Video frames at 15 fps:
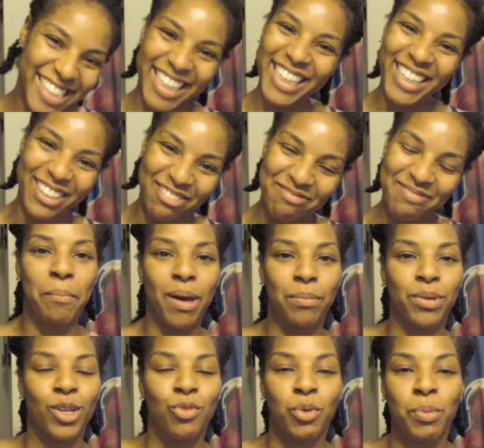up, my
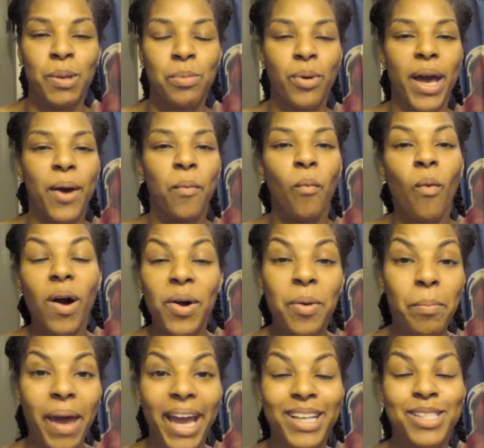beautiful people, and welcome
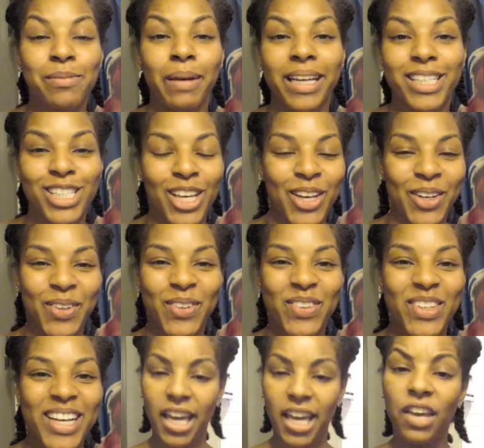back to my
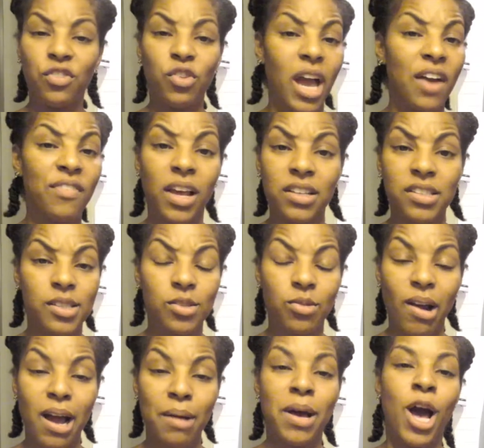channel. if you have not
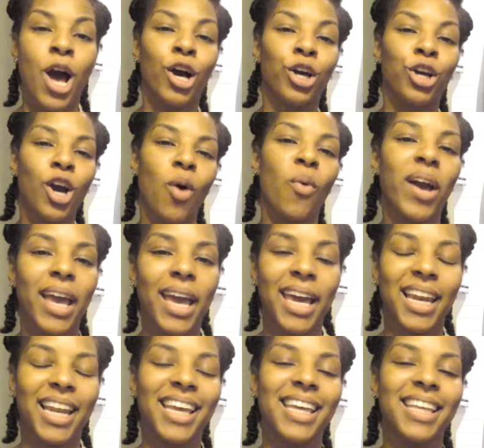subscribed, go
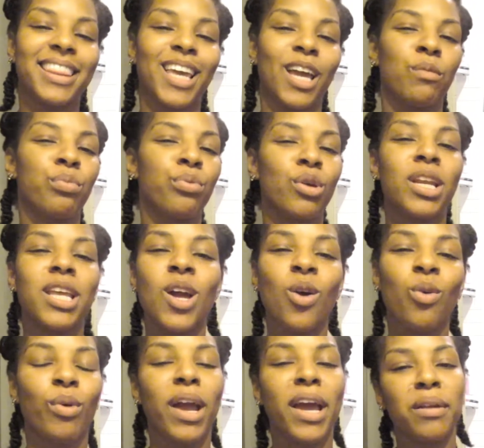ahead and hit that pretty
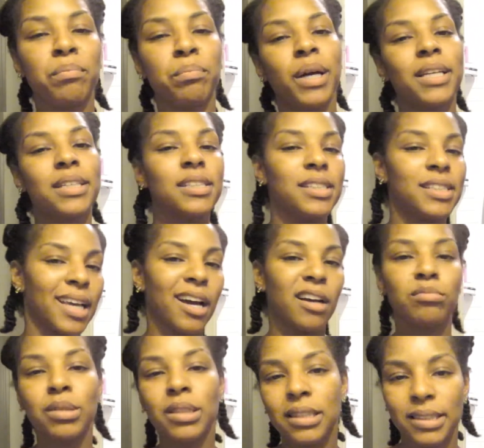red button
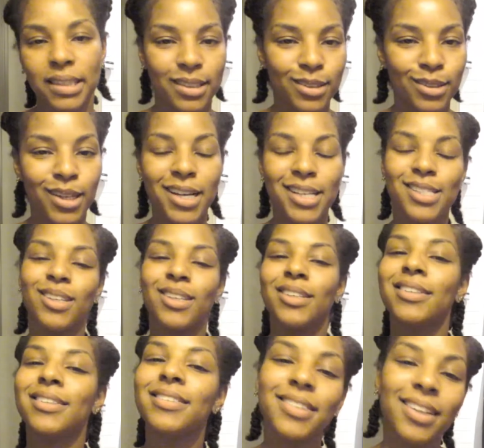down below so
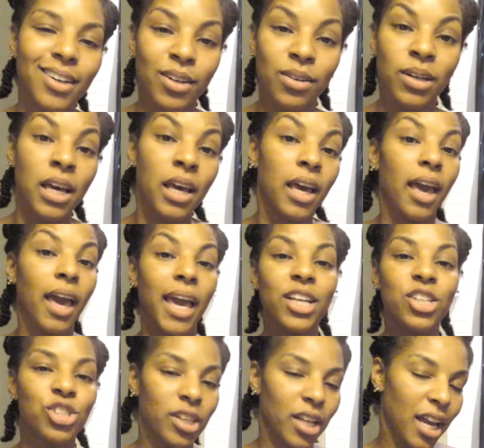you'll know
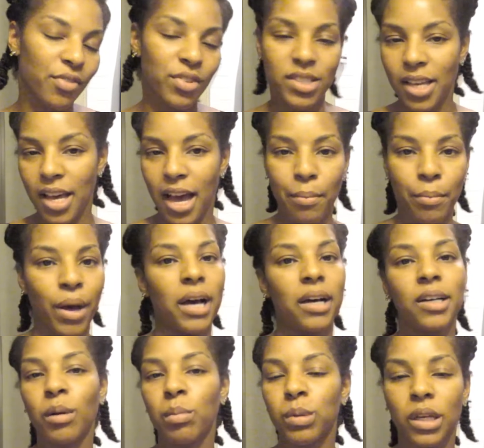each and every time I
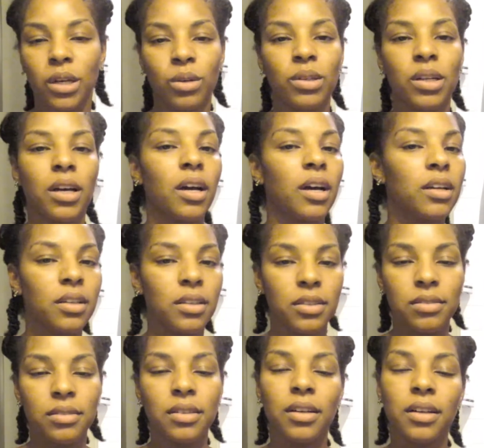upload a
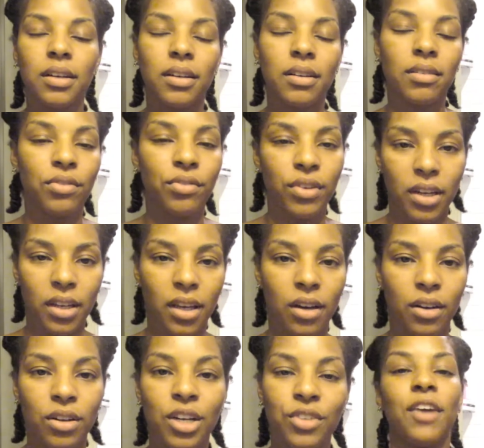new
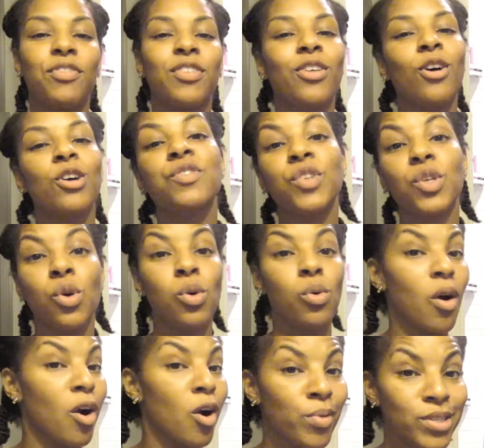video. And for those of you who
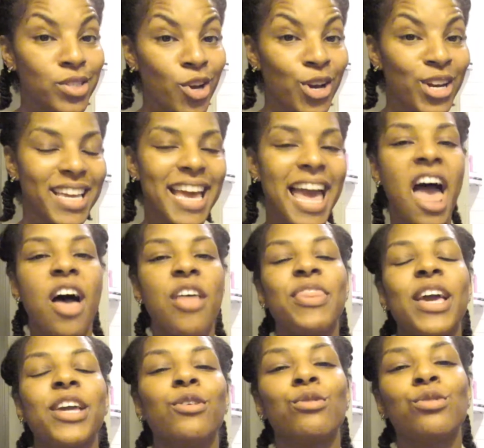are returning,
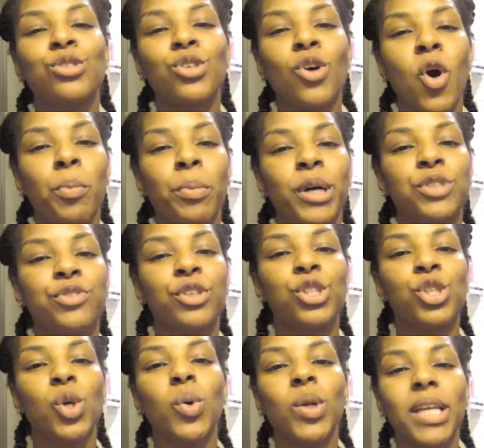thank you so much for
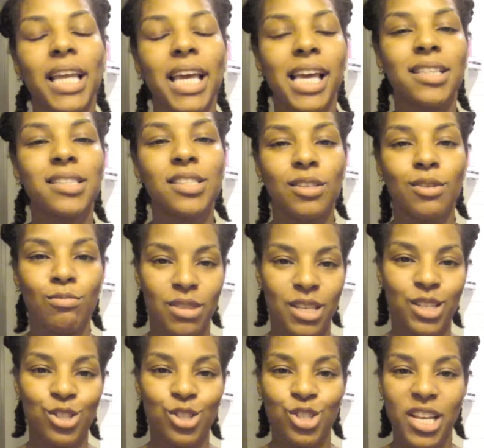tuning into
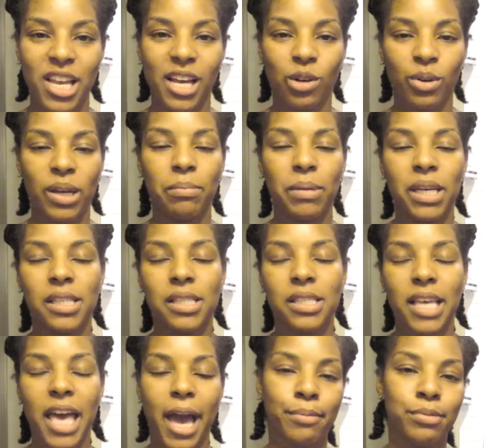this channel. It
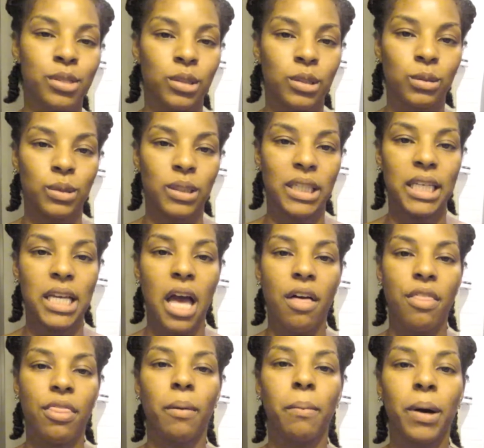means absolutely
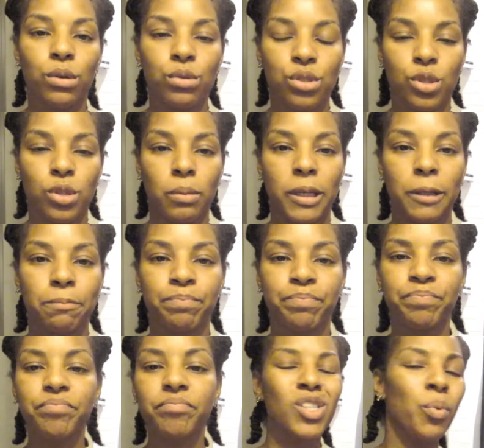the most to me.
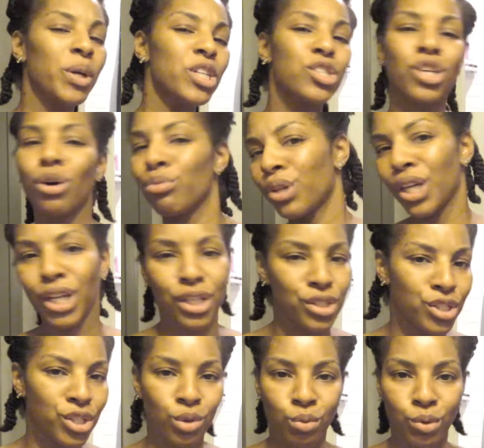So we're just gonna get
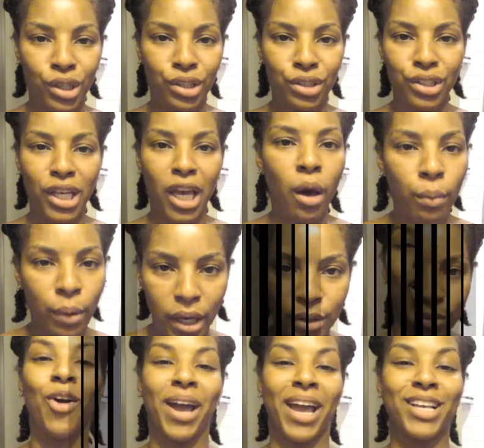into it. Can we?
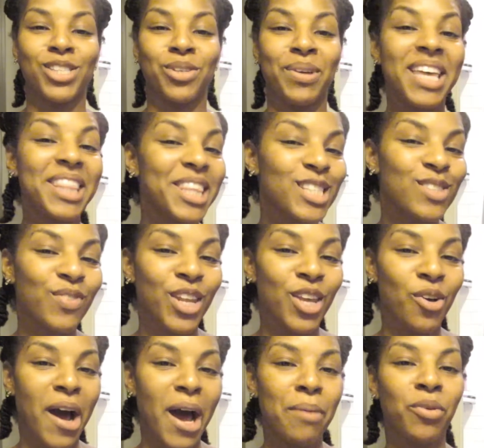Okay, so in this video,
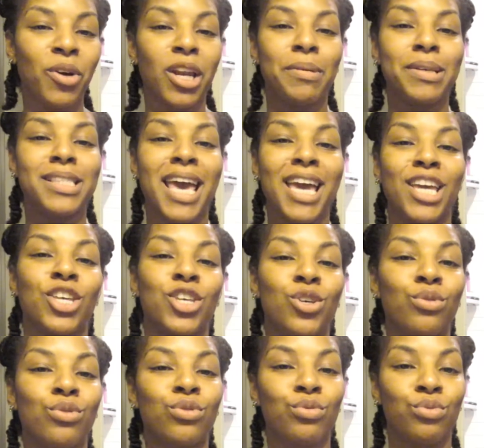I'm going to be taking
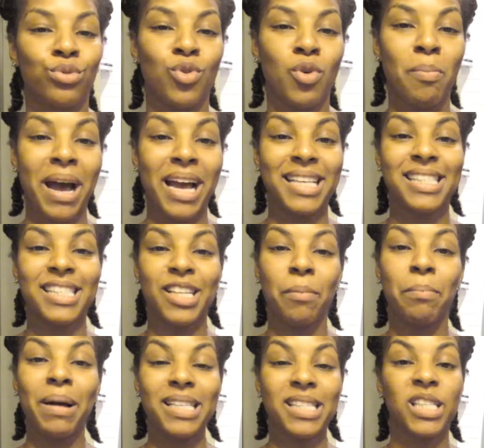you through my
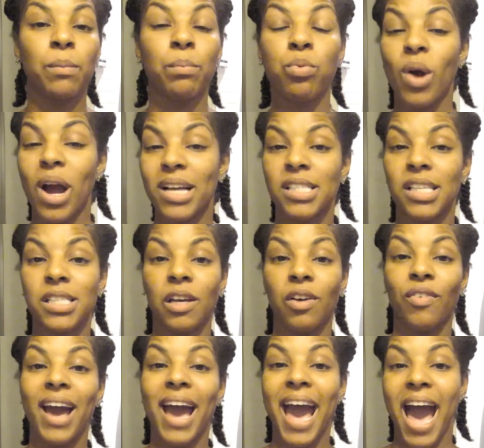step-by-step process of
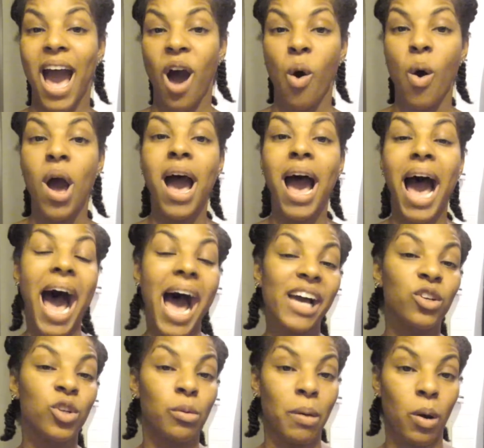how
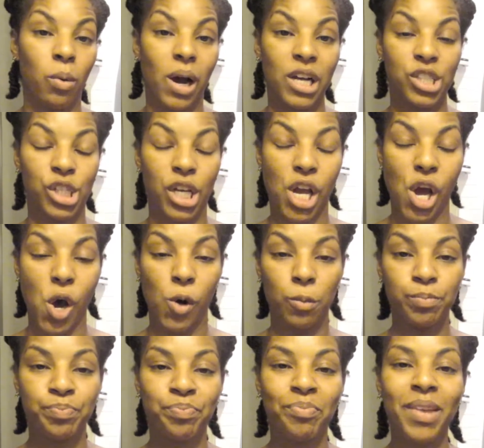I do my wash and go.
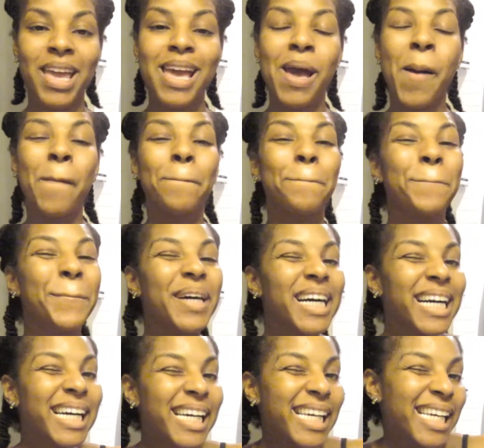But
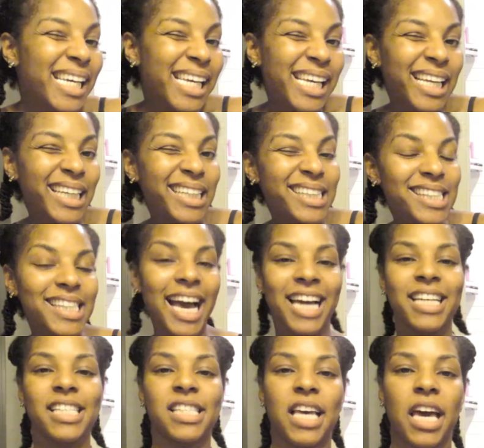I
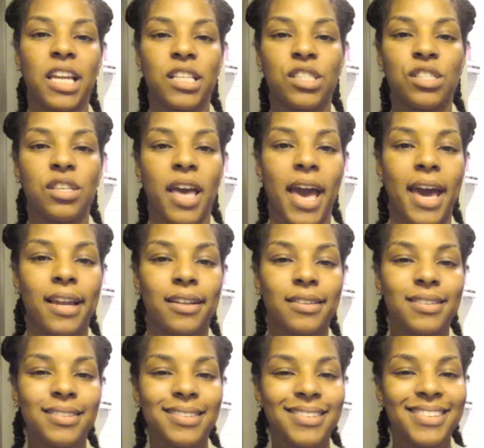decided to add a
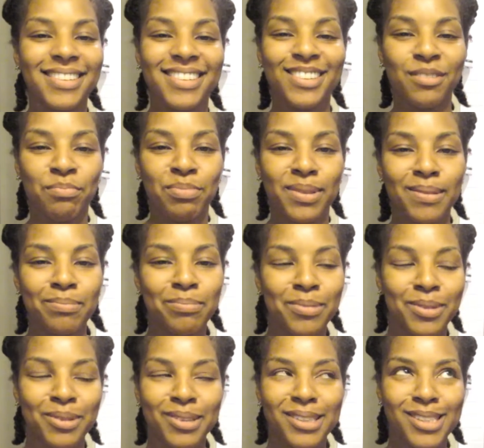little bit
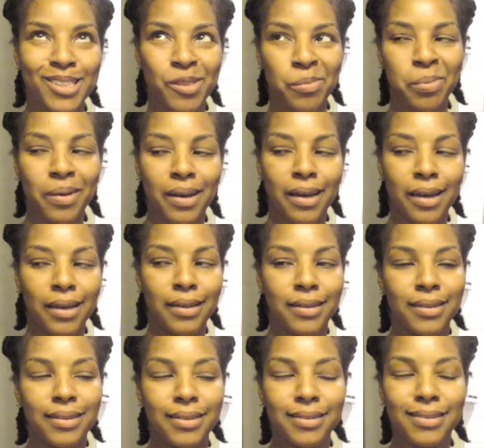more
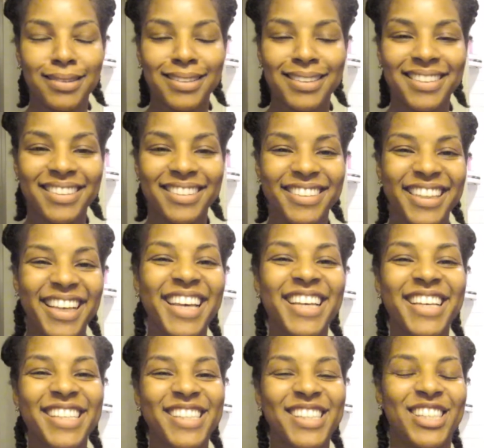spice
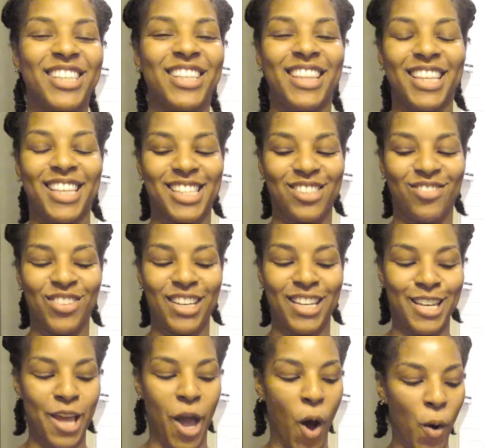to this
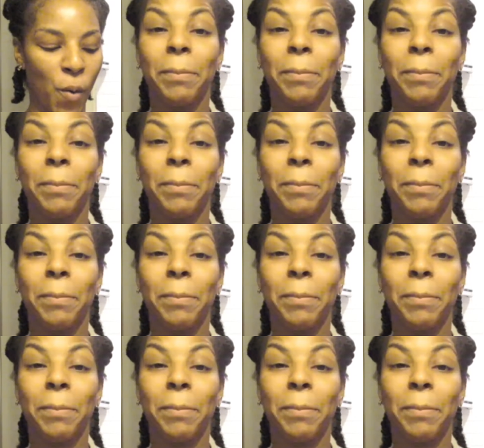video